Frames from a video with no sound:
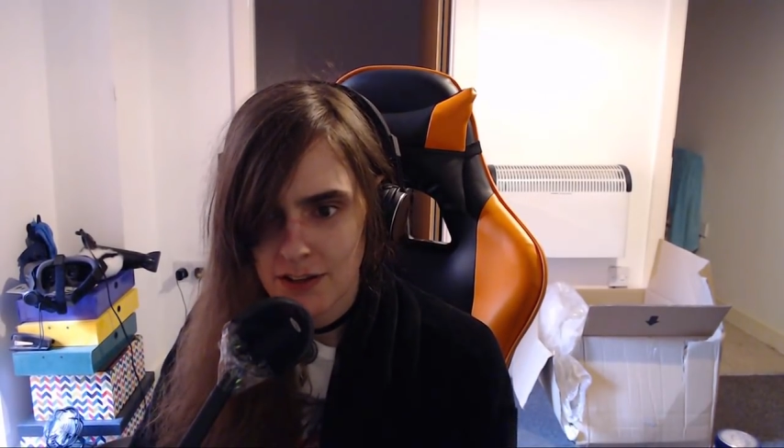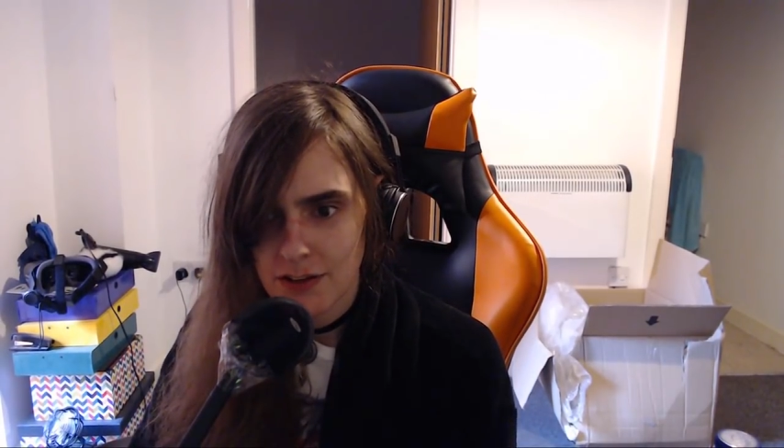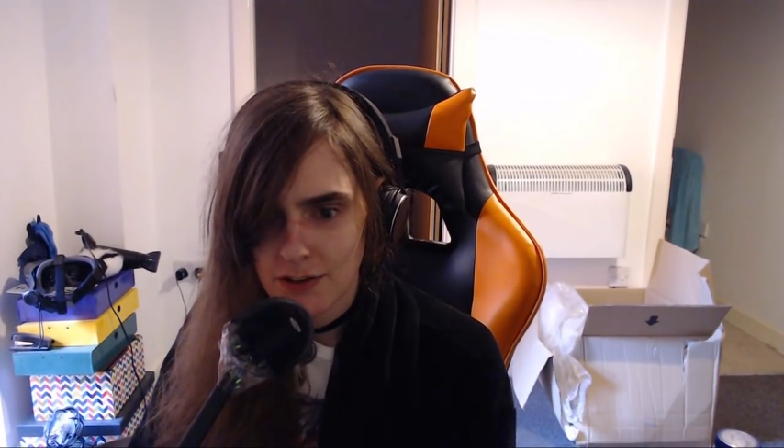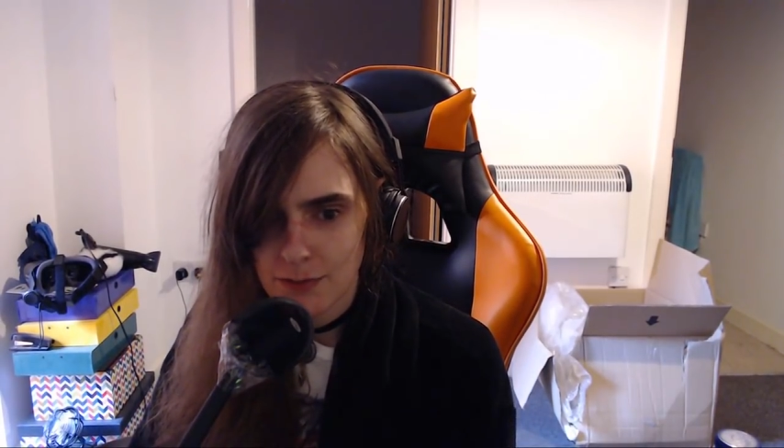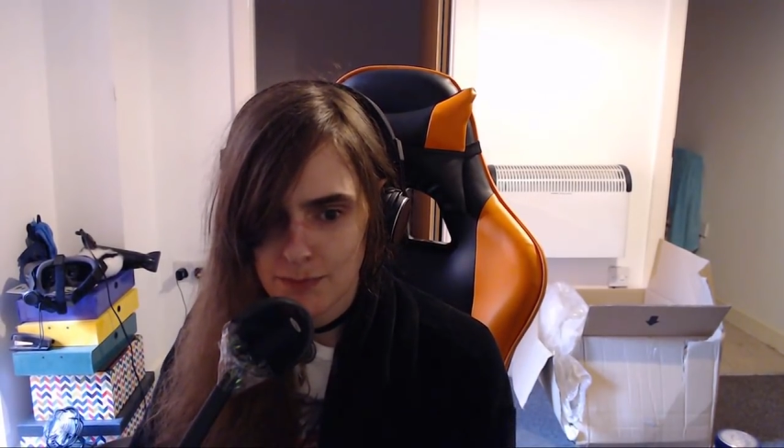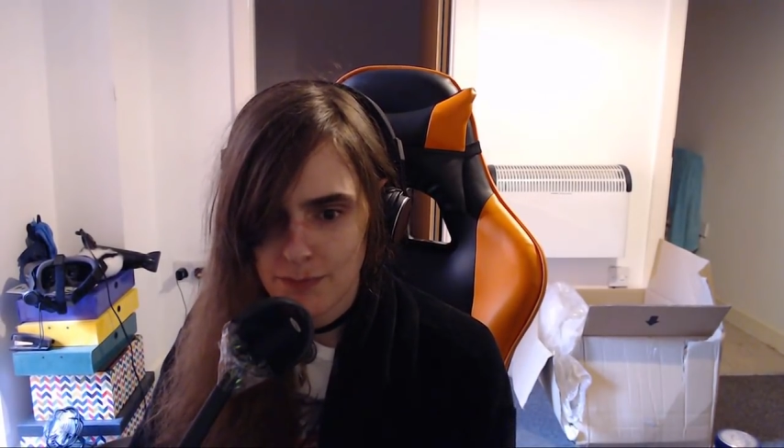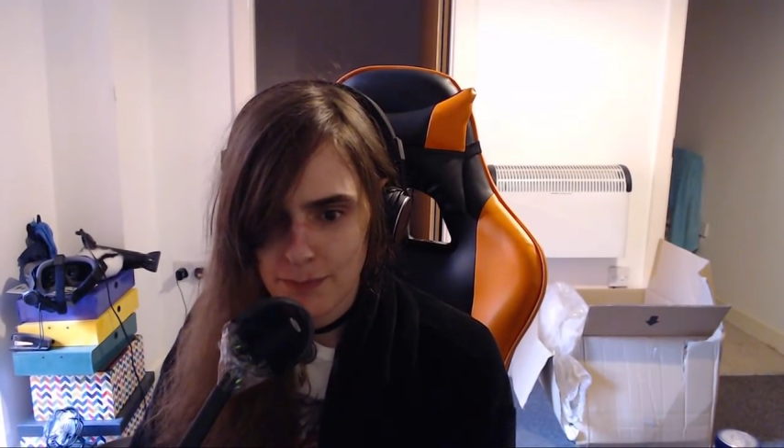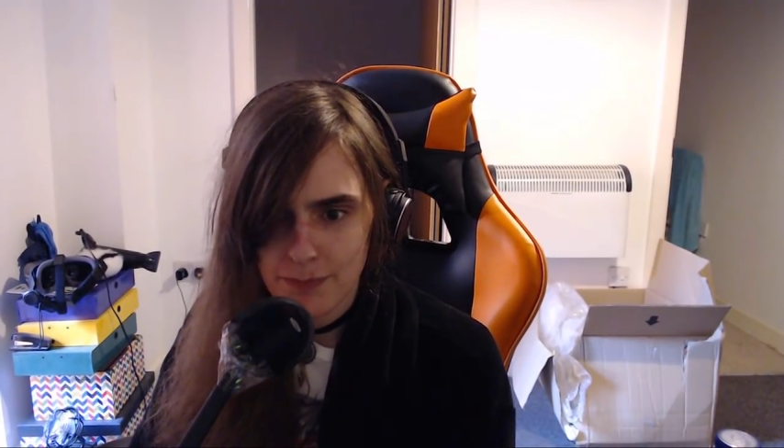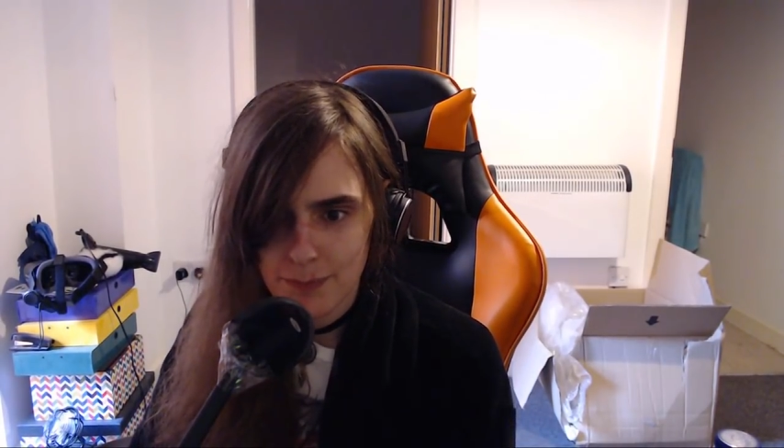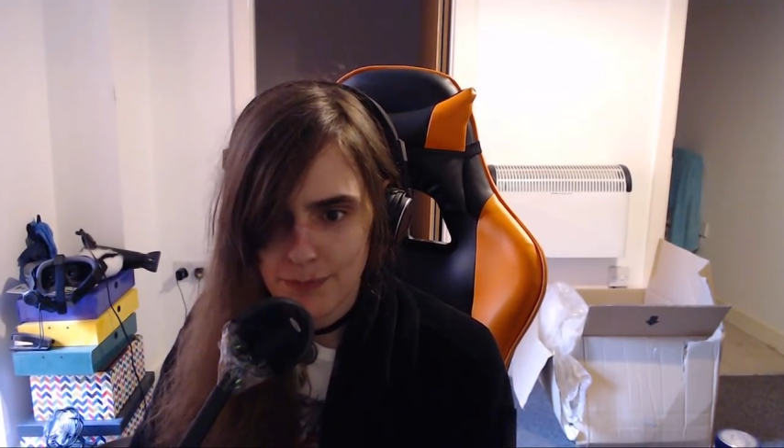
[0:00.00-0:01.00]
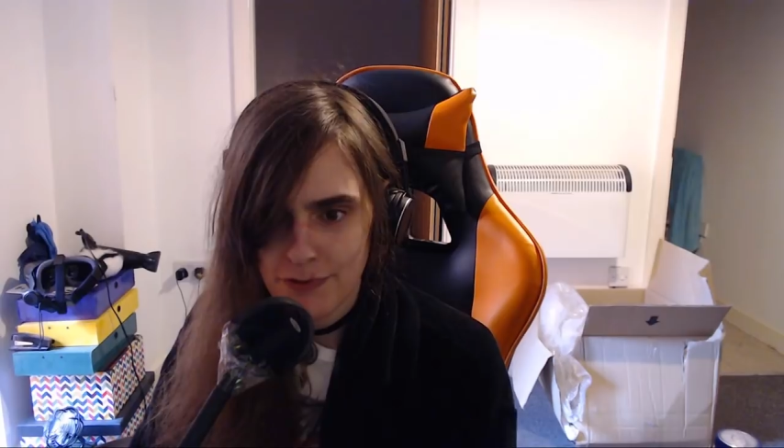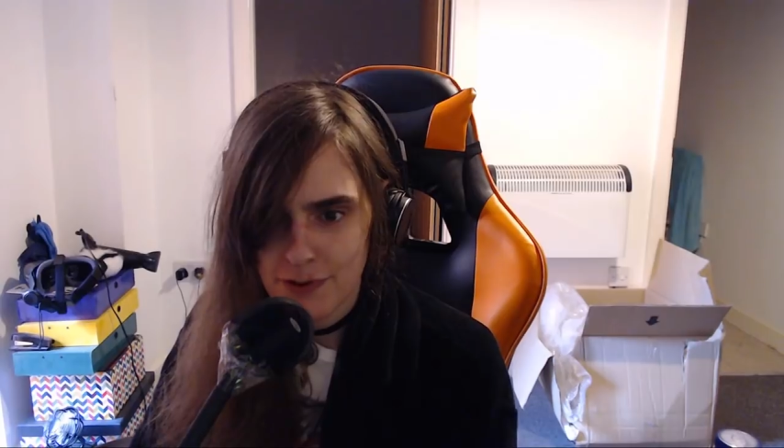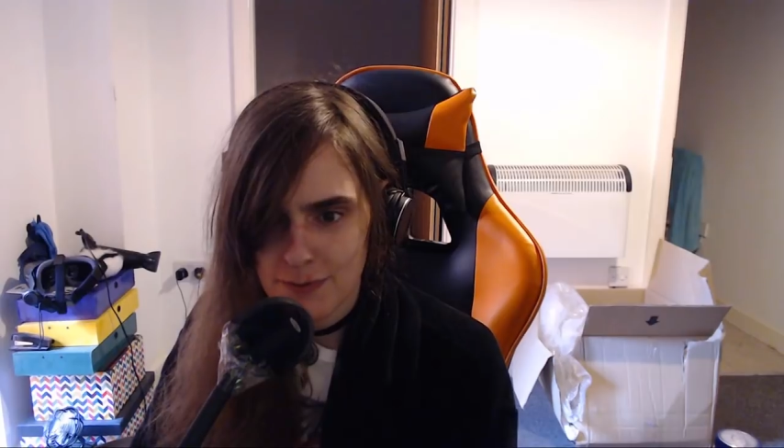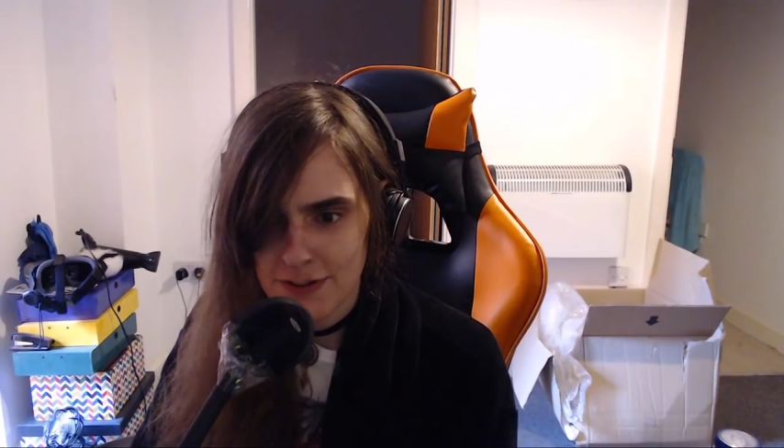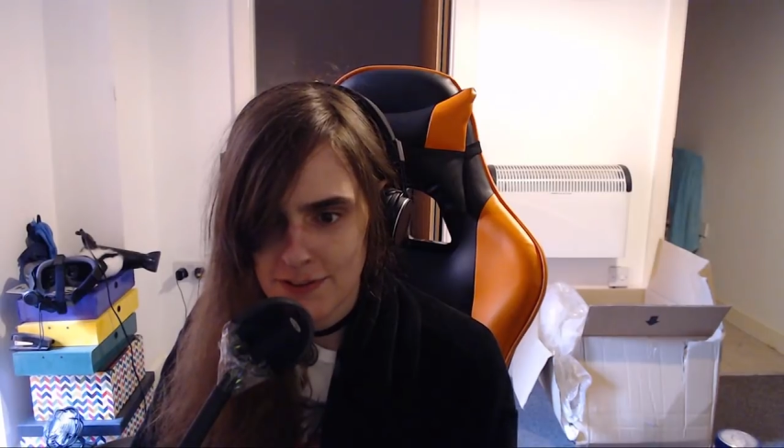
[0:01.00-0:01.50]
or
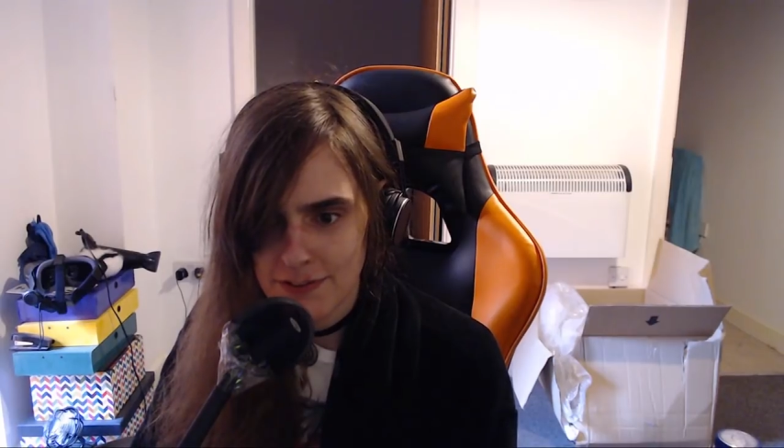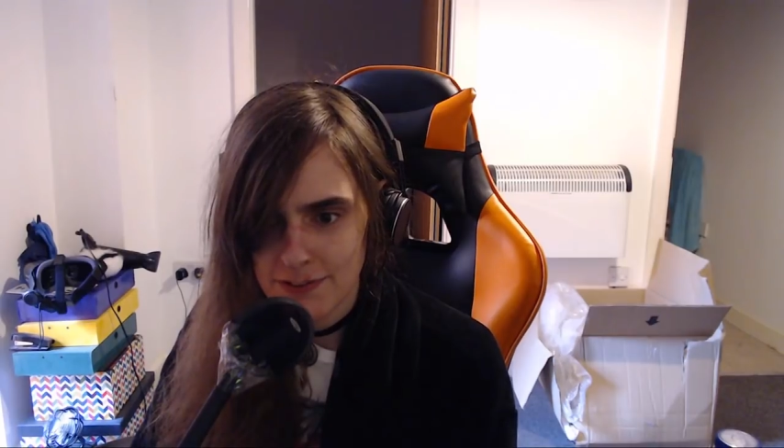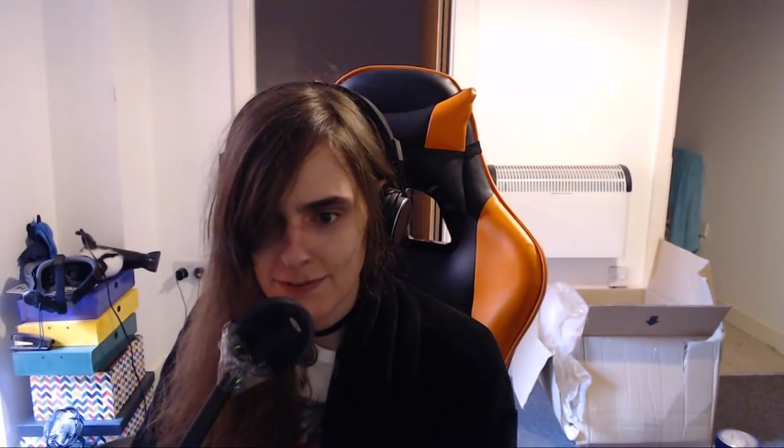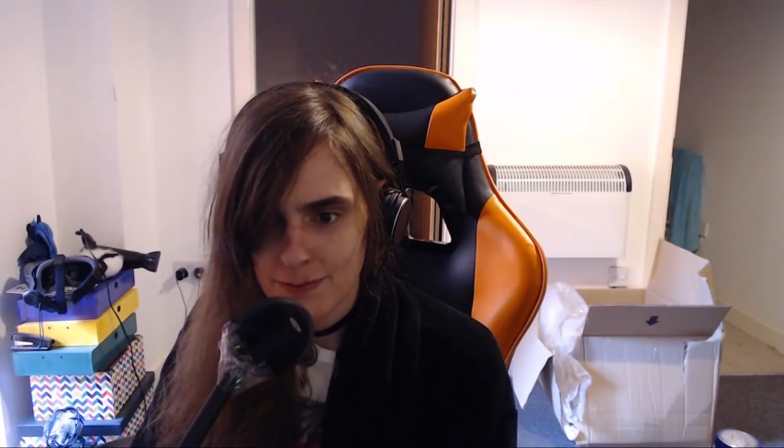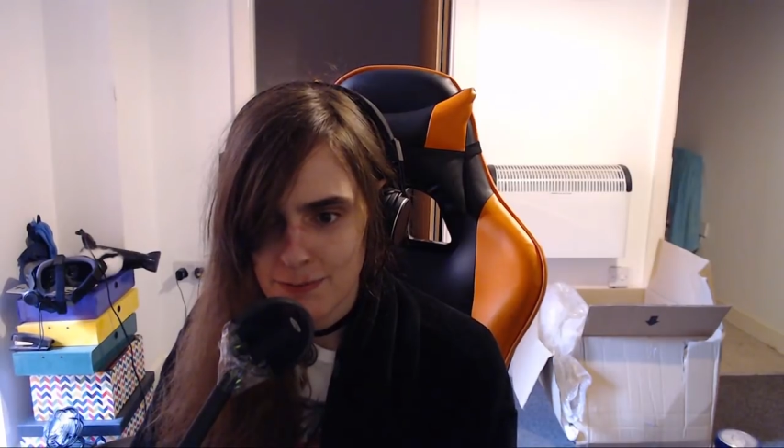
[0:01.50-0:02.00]
so much as